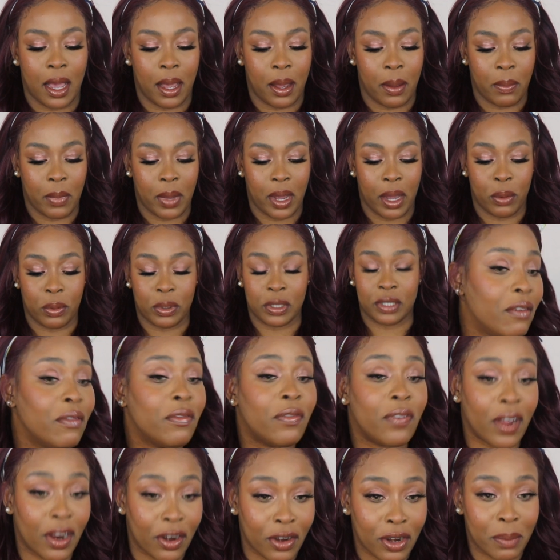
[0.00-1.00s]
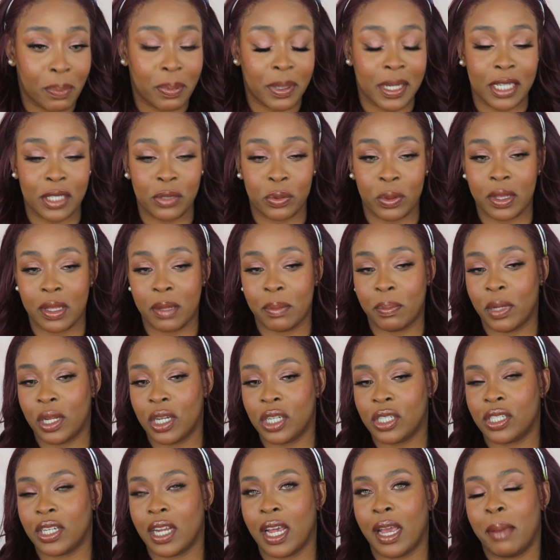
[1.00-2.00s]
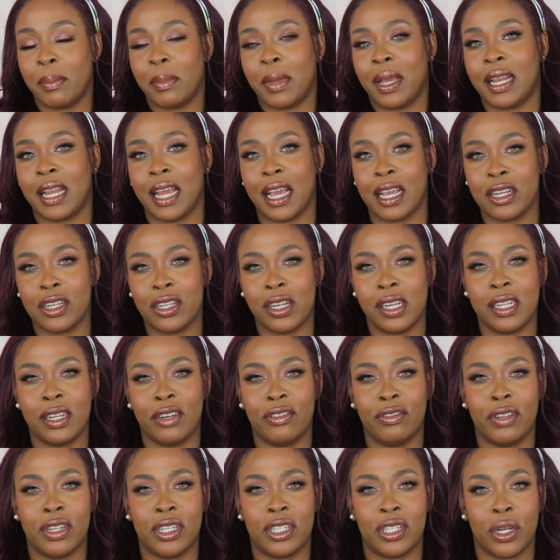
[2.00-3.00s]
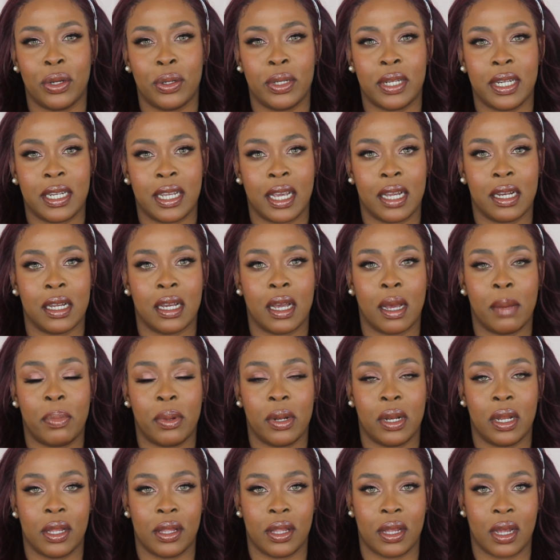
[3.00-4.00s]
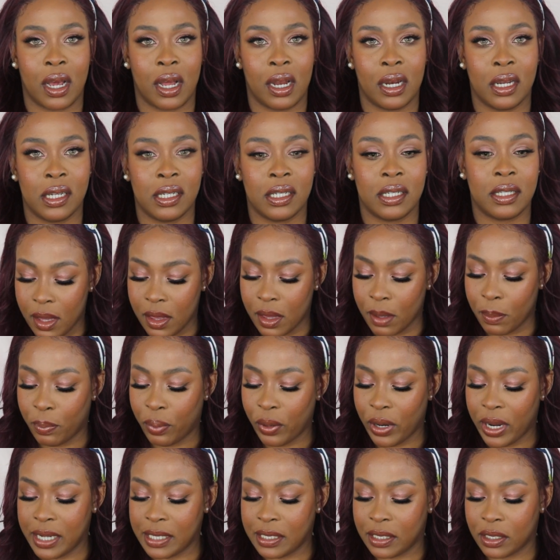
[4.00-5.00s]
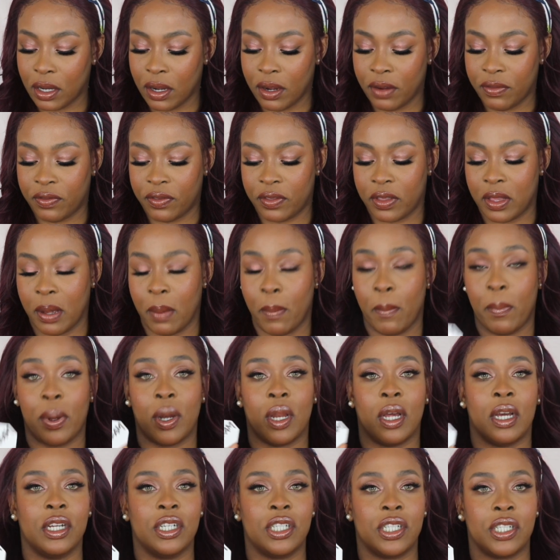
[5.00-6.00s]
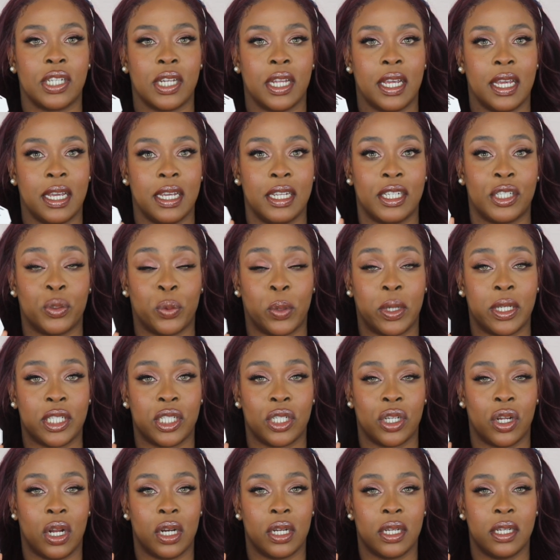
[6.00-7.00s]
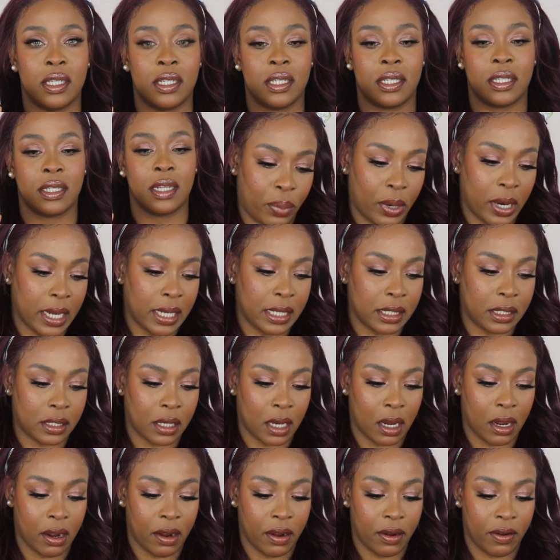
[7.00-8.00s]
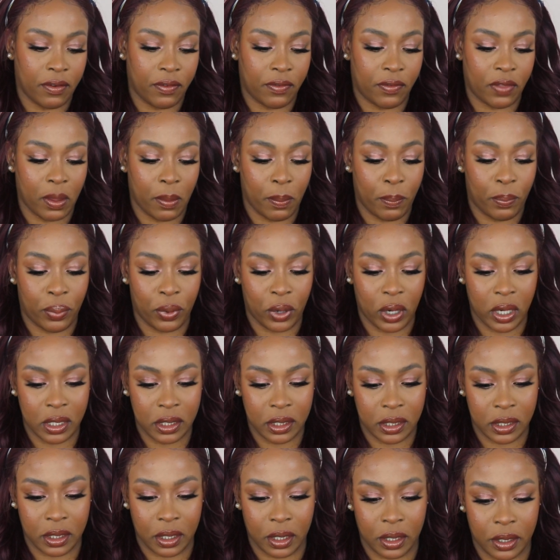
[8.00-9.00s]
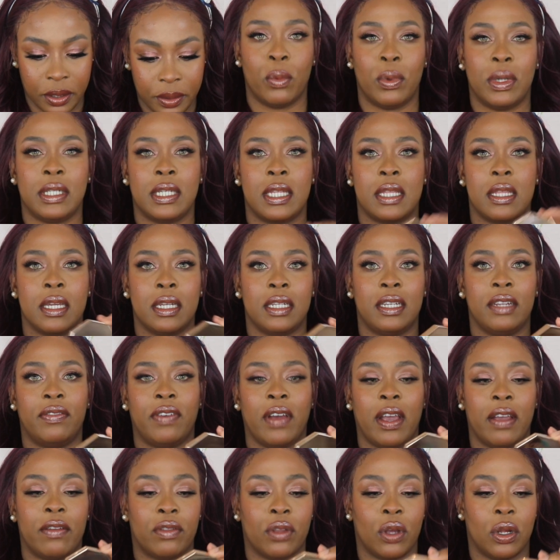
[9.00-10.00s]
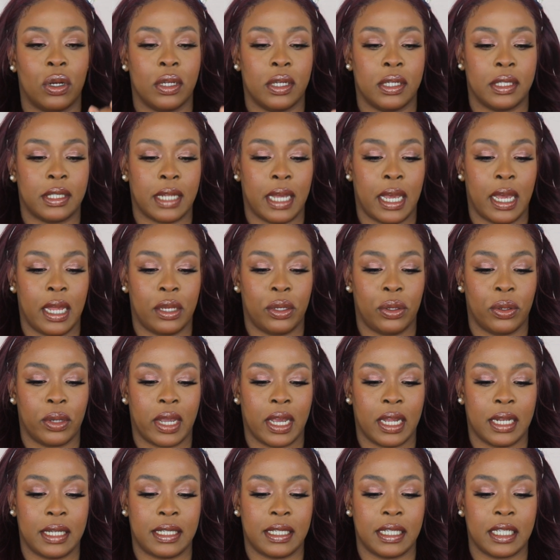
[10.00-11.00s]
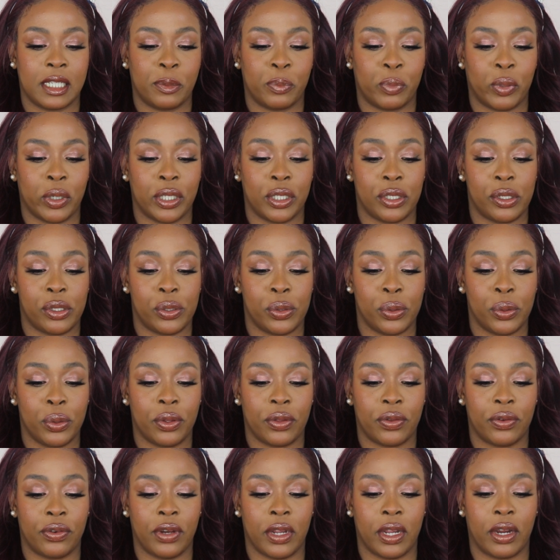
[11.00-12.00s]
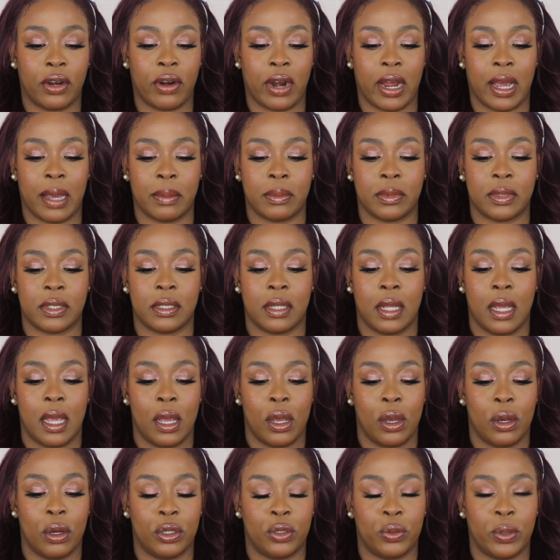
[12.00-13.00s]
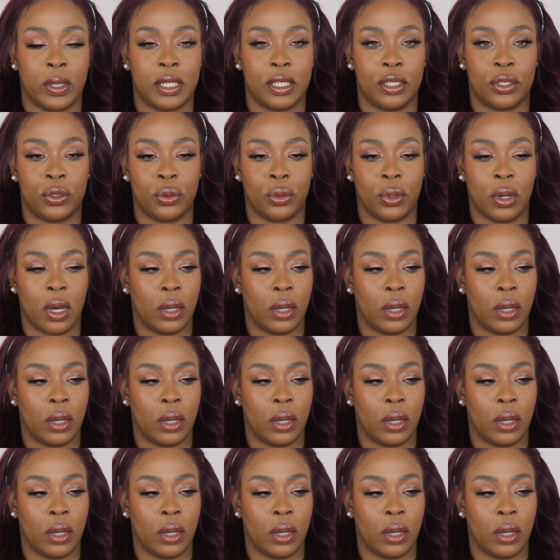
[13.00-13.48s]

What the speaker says: I was very pleased with the blush. I might actually reach out and get a couple other colors. The price of the blush is $20. Price of the bronzer was $35, and you get 6.23 grams or 22